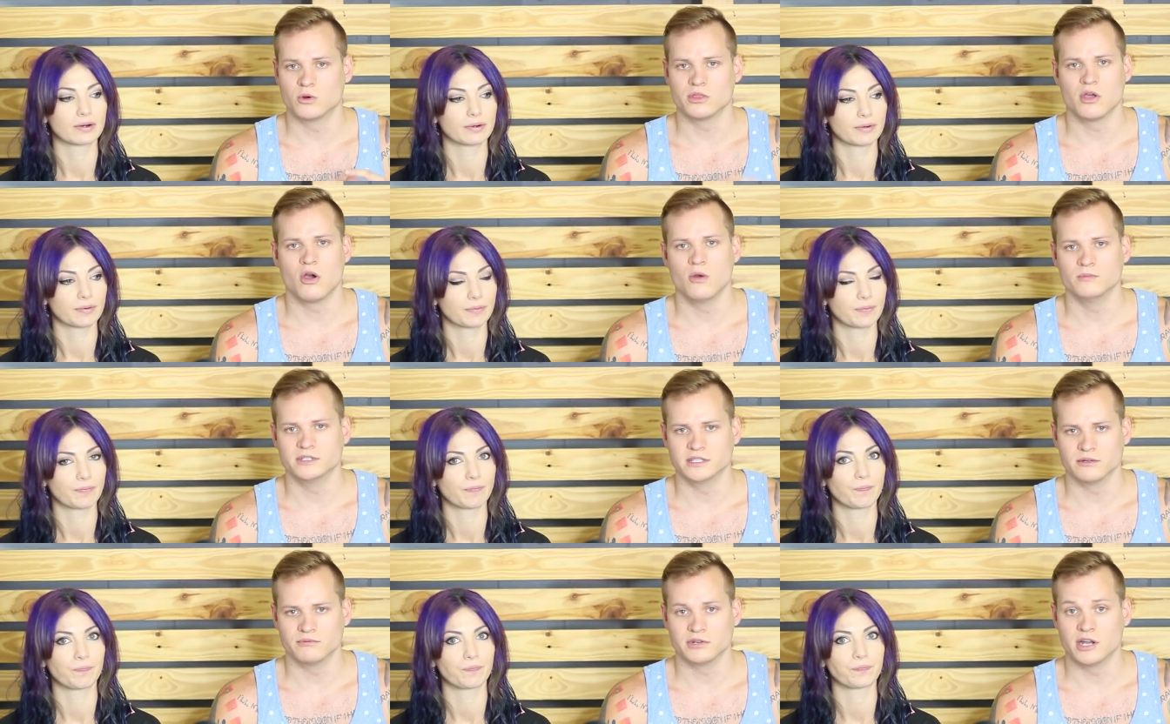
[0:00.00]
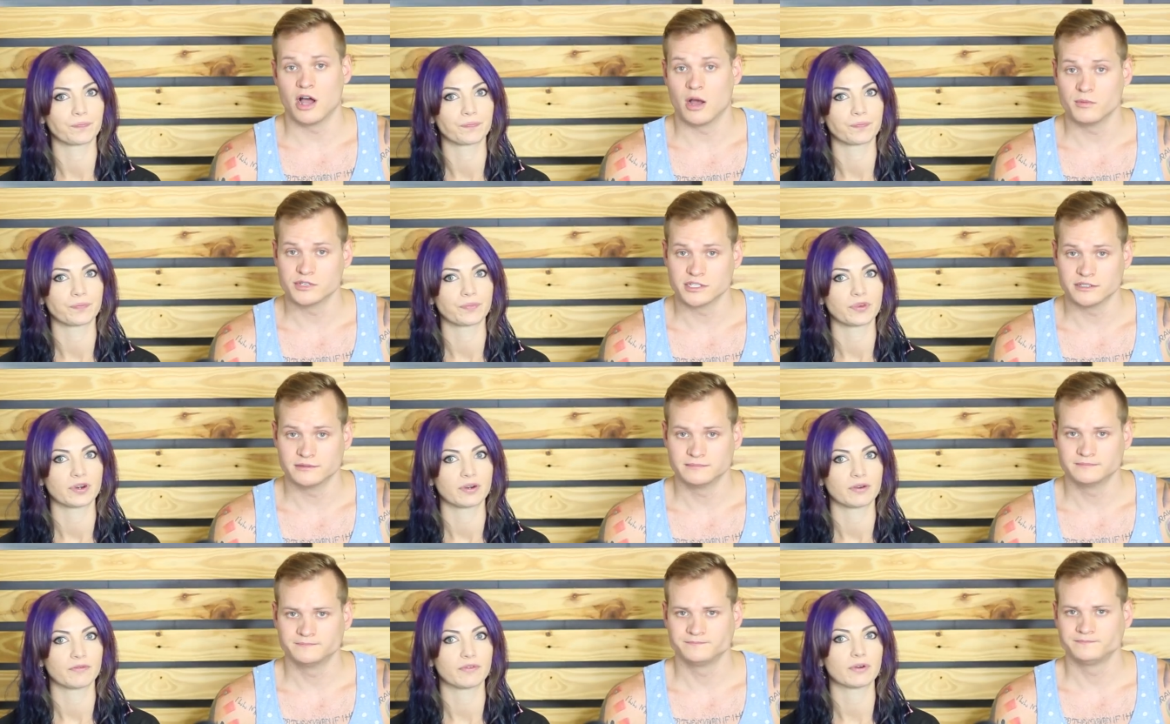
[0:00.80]
Speaker 1: or the home delivery option.
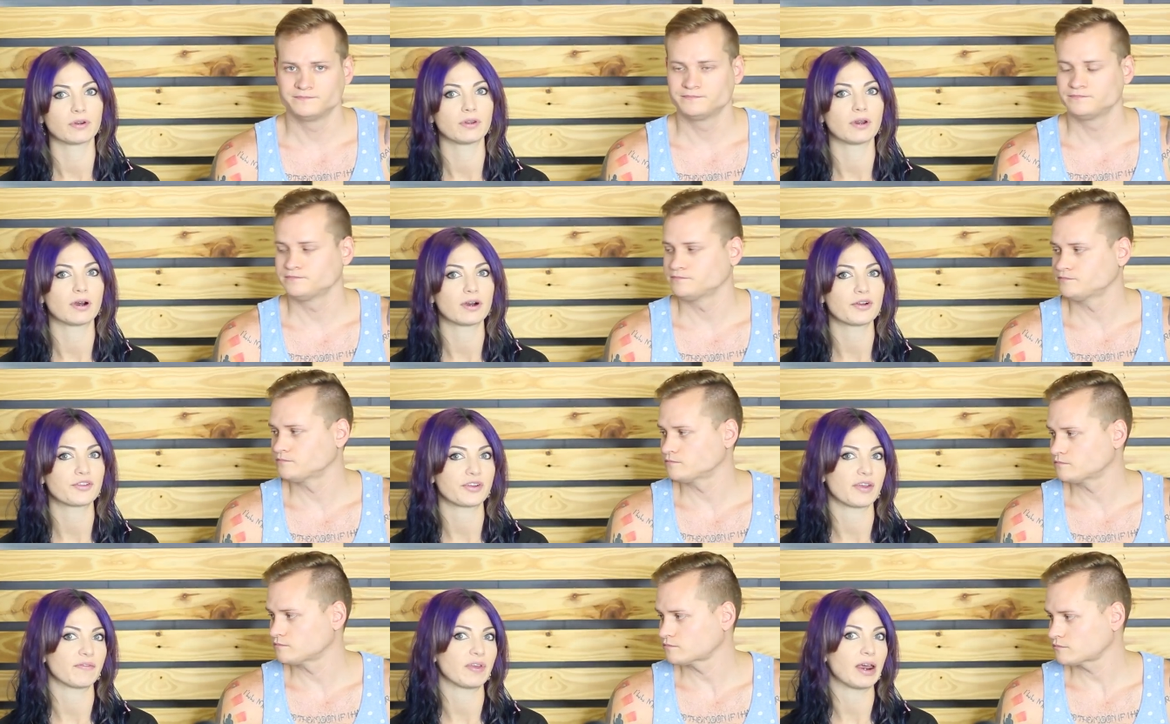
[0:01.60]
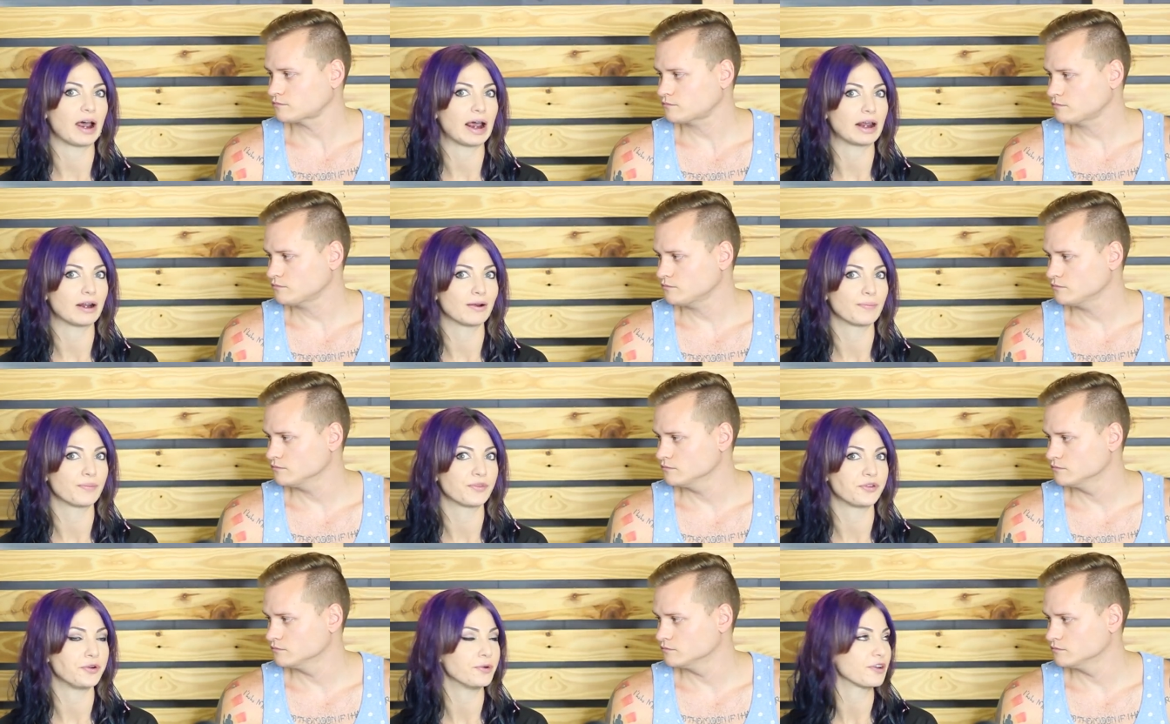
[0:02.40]
Speaker 2: For large, heavy
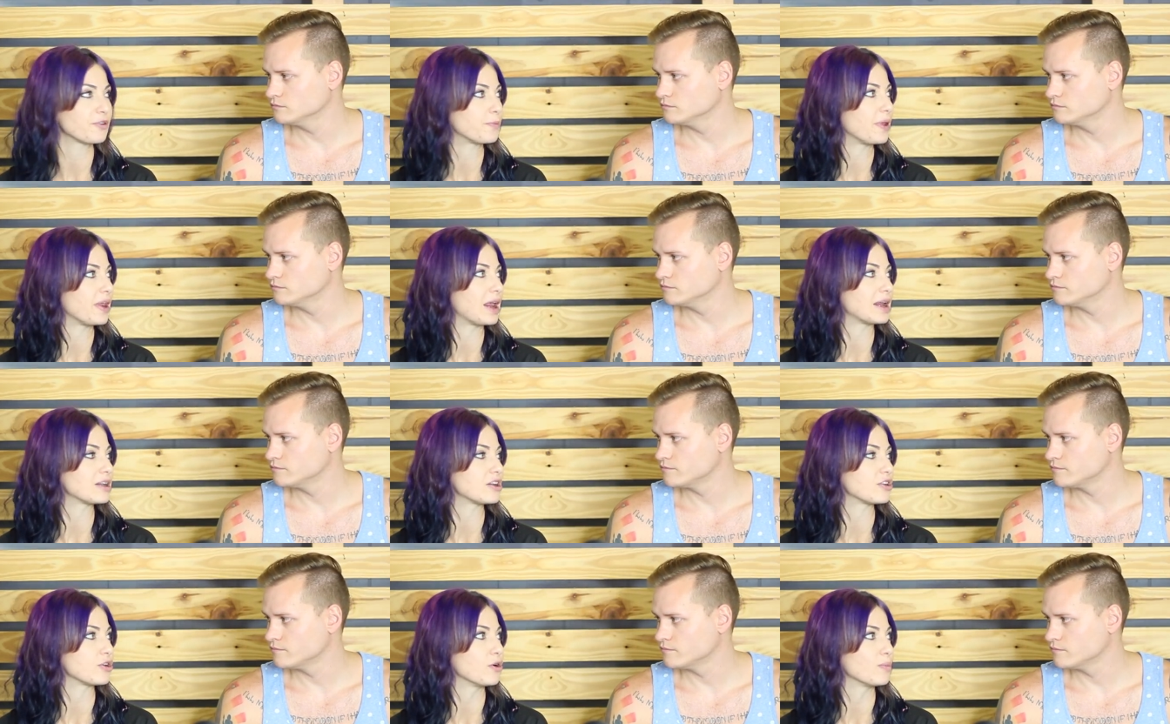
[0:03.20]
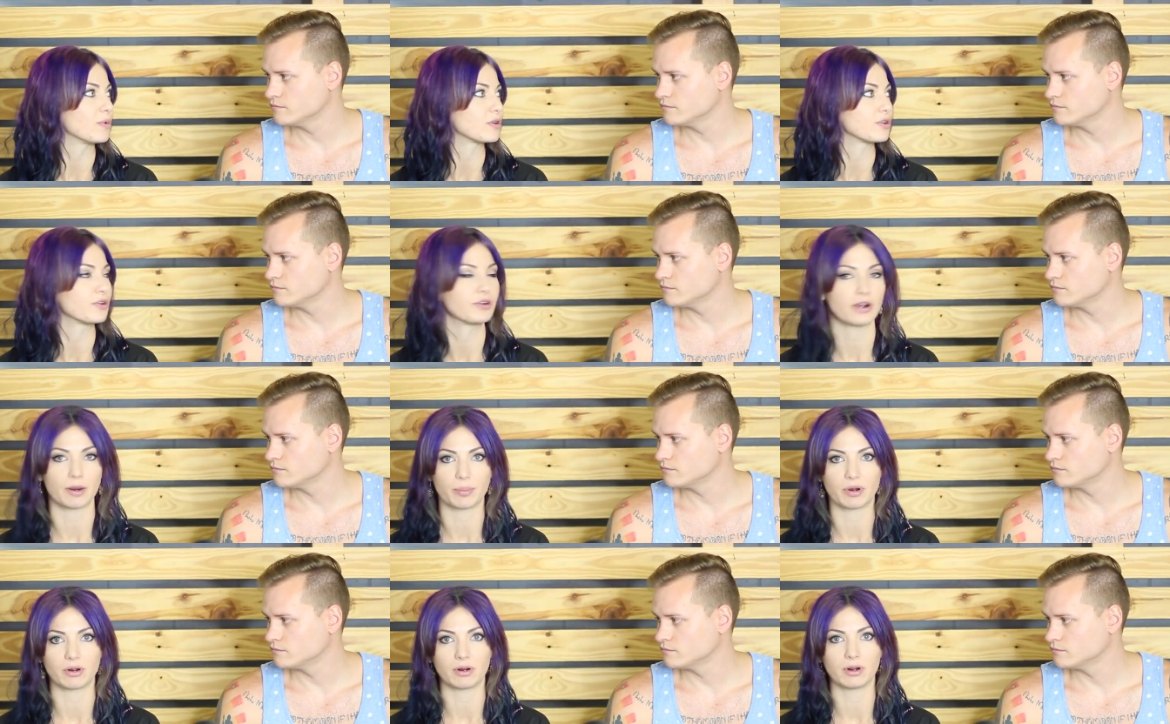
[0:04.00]
items, USPS is almost
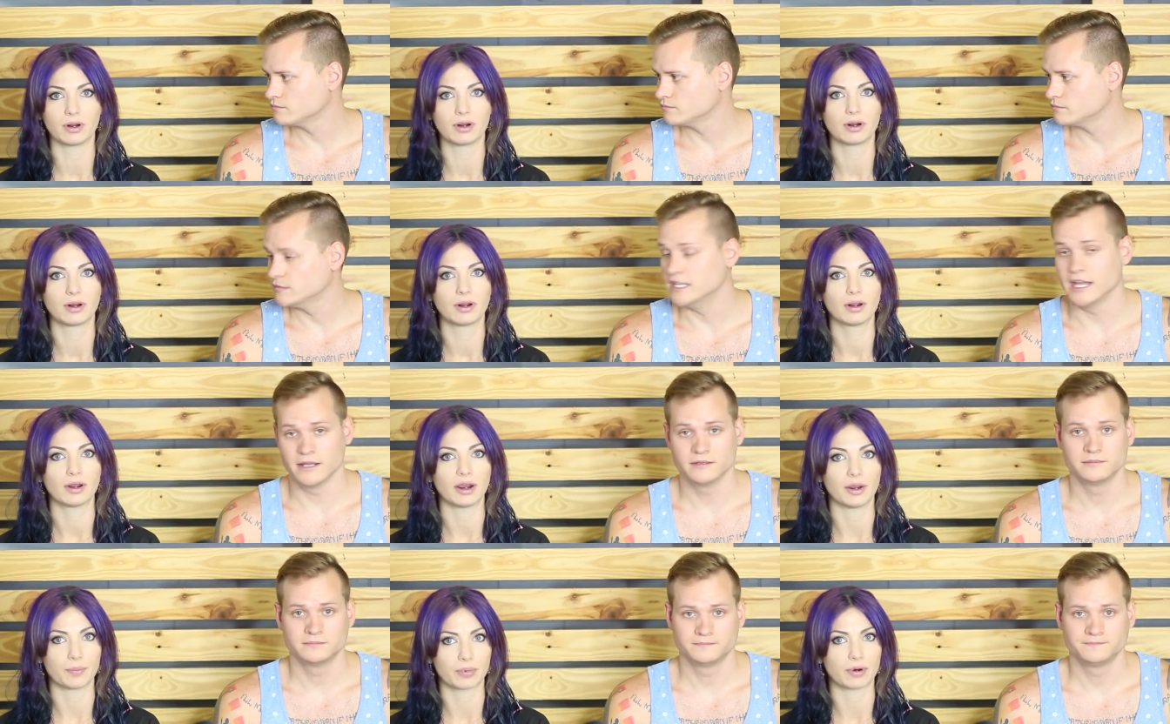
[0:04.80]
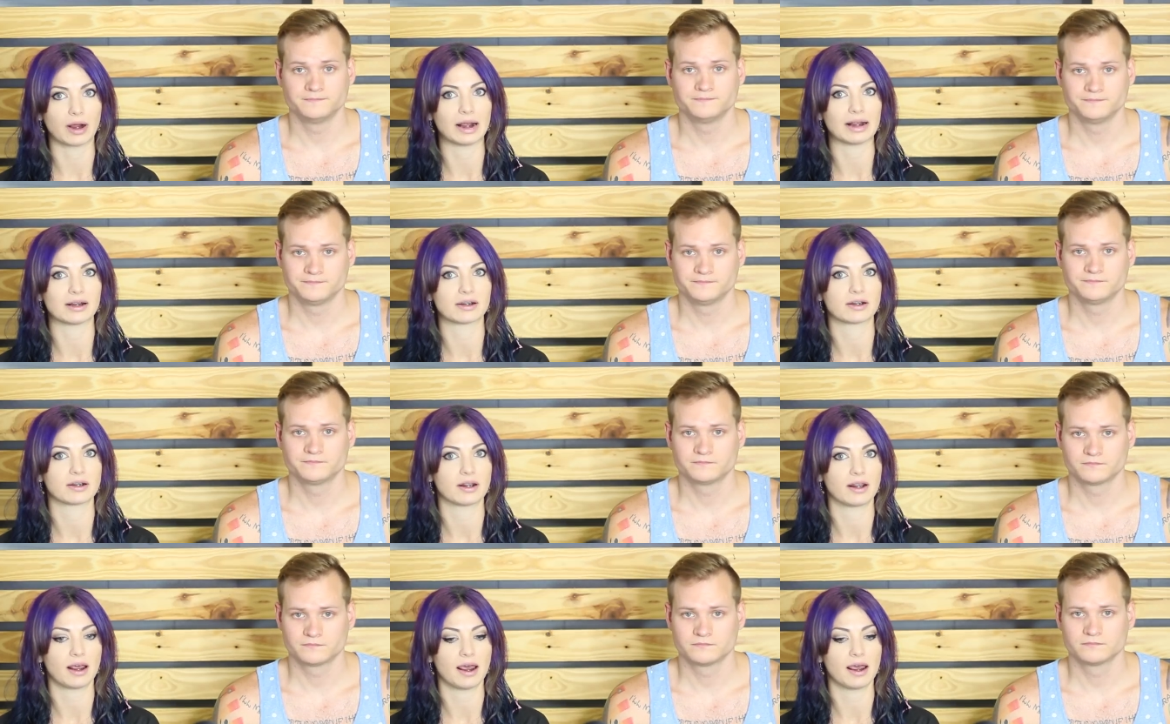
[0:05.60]
double yeah. in price
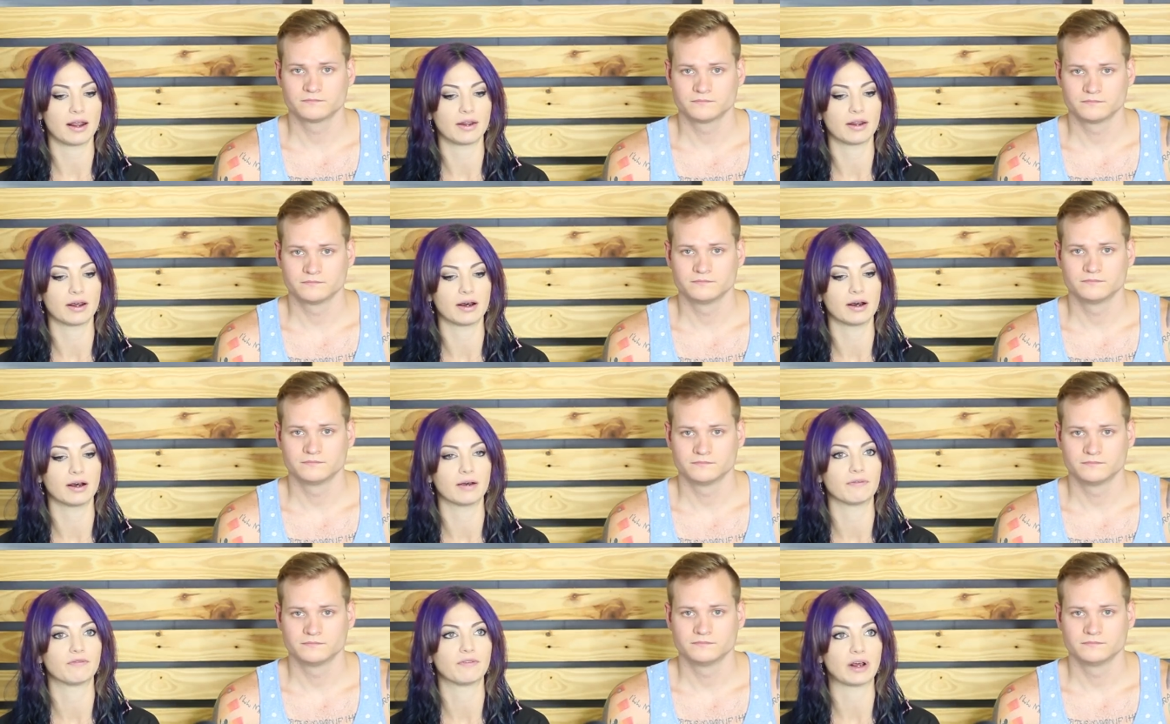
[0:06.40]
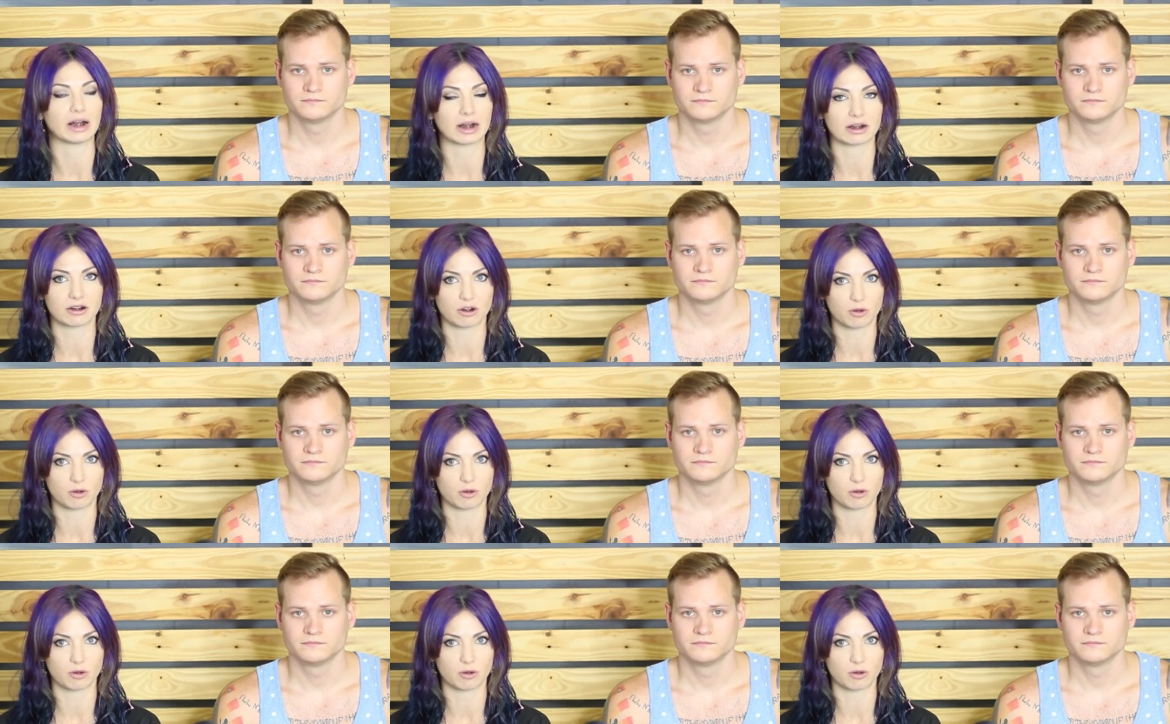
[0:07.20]
than the FedEx